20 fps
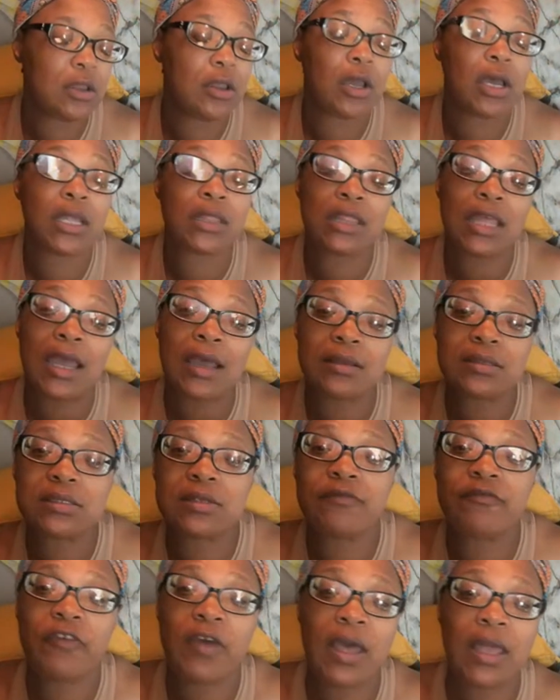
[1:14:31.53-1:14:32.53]
1,000
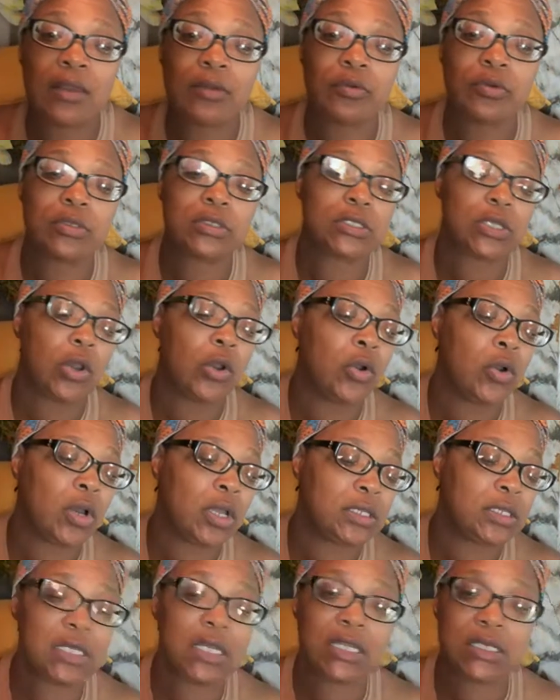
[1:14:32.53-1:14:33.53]
followers on
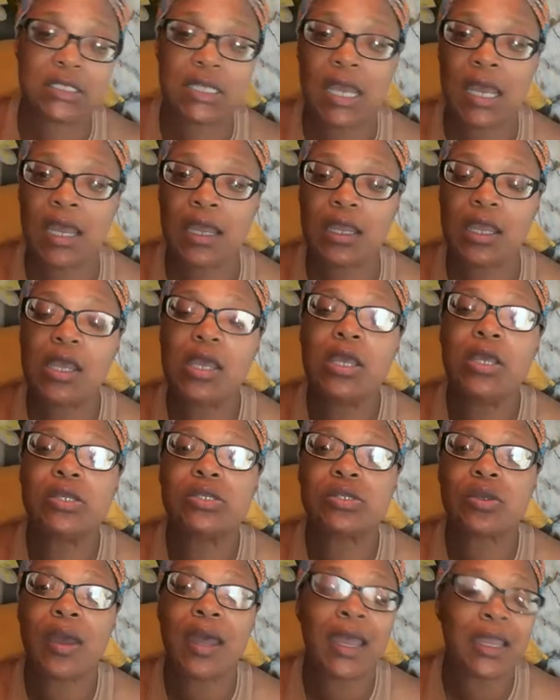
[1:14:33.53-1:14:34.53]
TikTok so
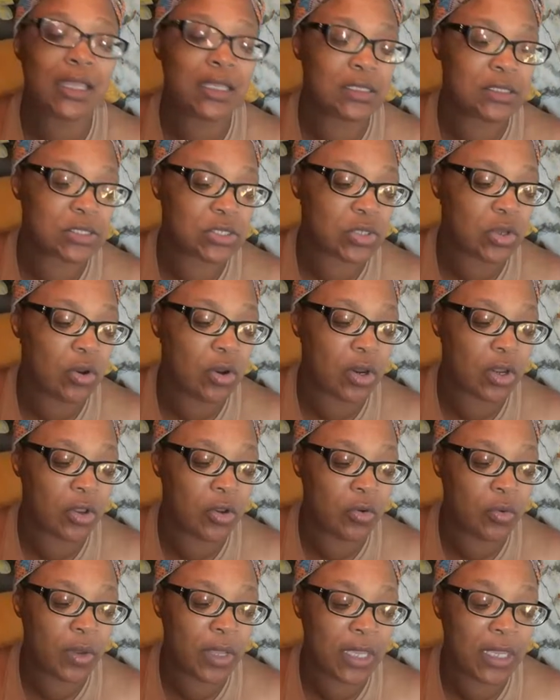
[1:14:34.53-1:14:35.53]
I can start
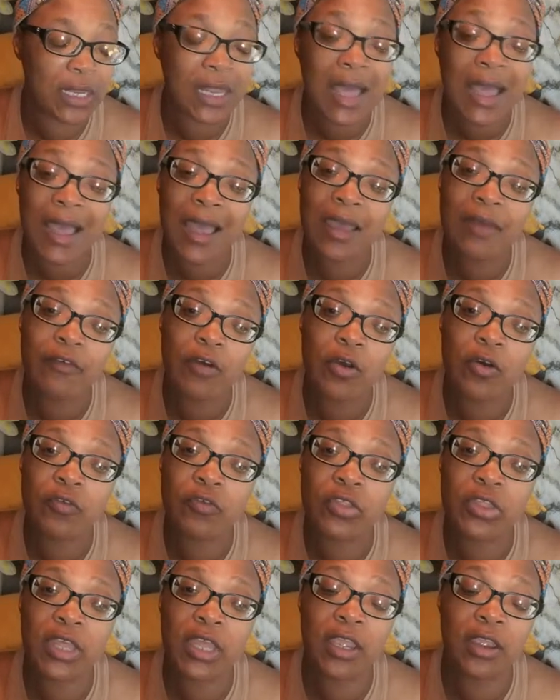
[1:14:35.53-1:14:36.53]
going live over
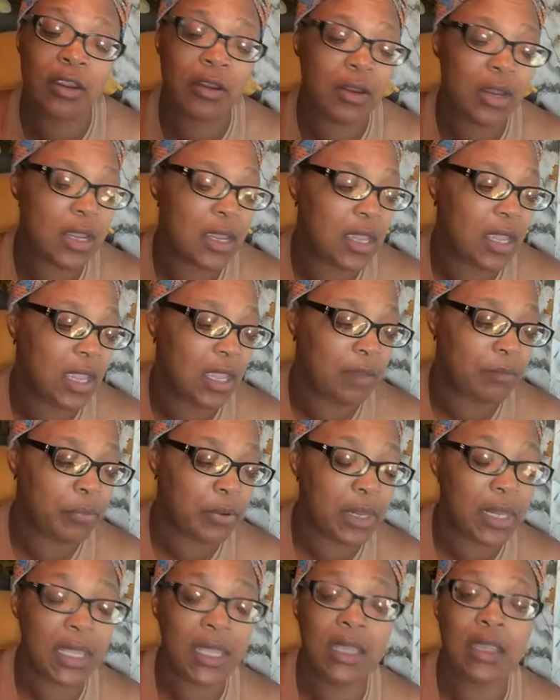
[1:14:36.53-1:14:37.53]
there and
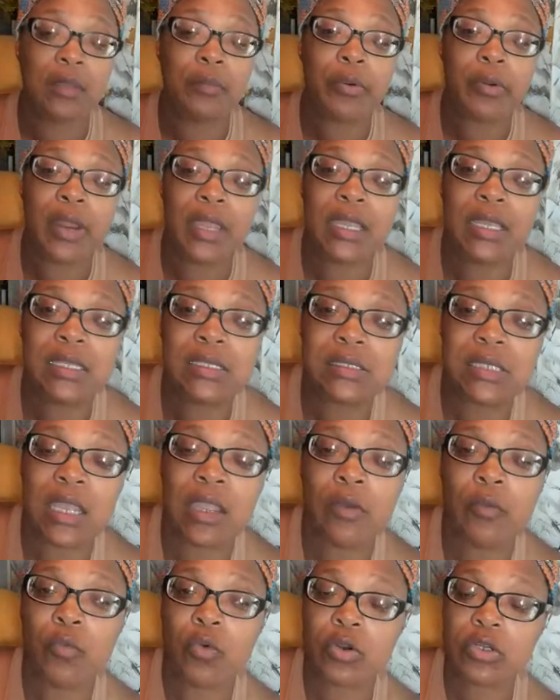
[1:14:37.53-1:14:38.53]
playing praise and
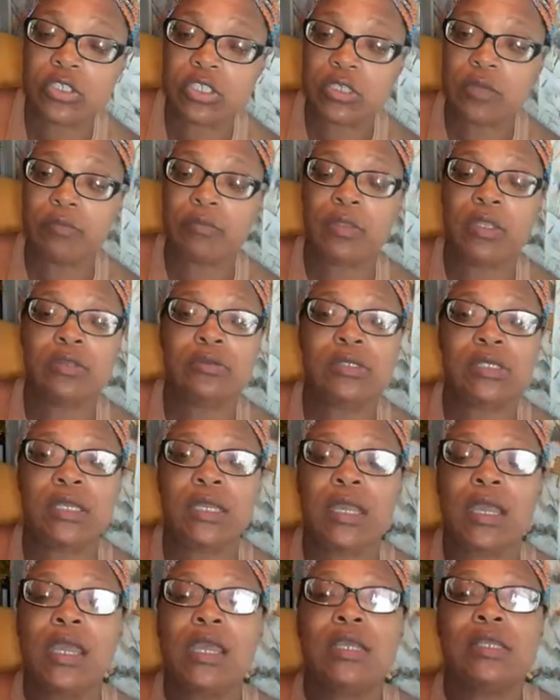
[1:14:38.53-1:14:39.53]
worship music.
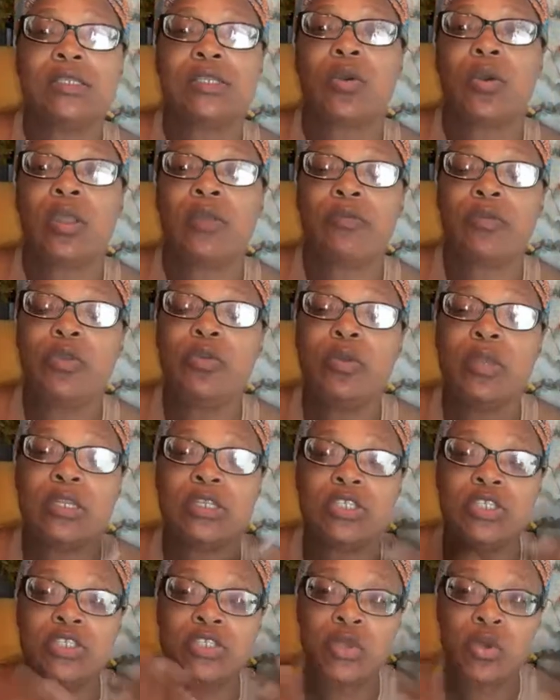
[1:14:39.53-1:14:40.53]
So if you
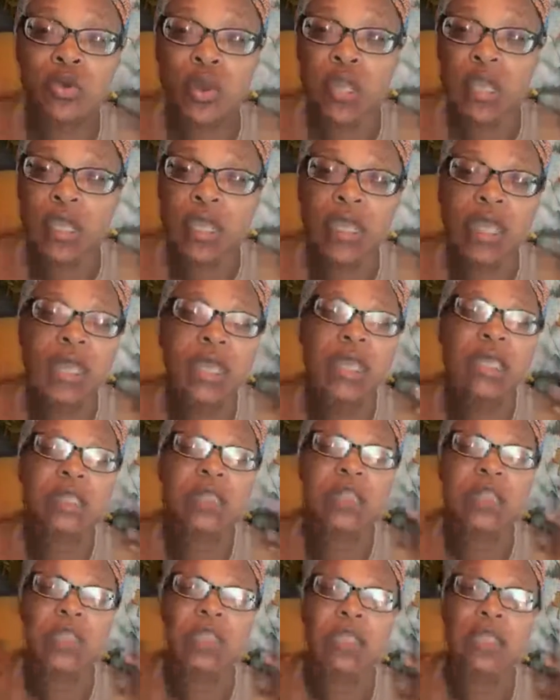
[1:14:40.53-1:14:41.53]
enjoy
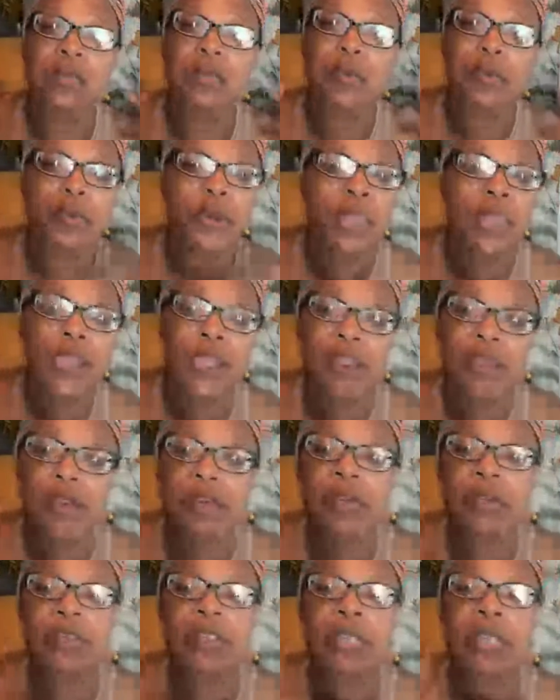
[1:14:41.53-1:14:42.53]
the
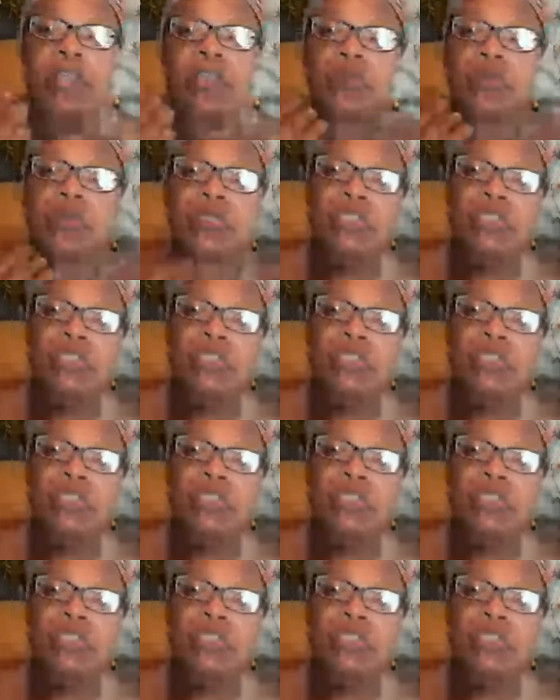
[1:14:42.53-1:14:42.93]
prayers and you